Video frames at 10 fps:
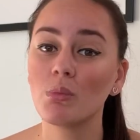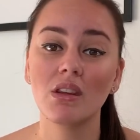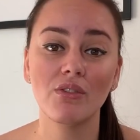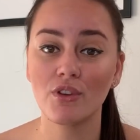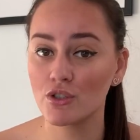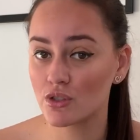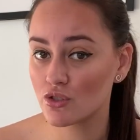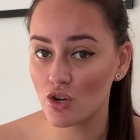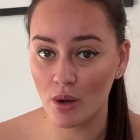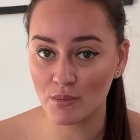would be the
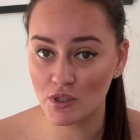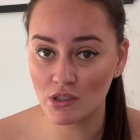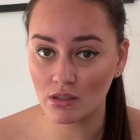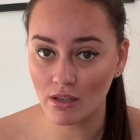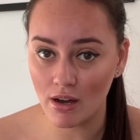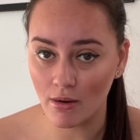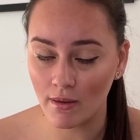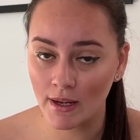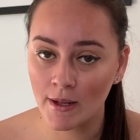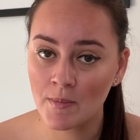first jobs to
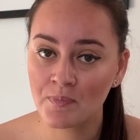go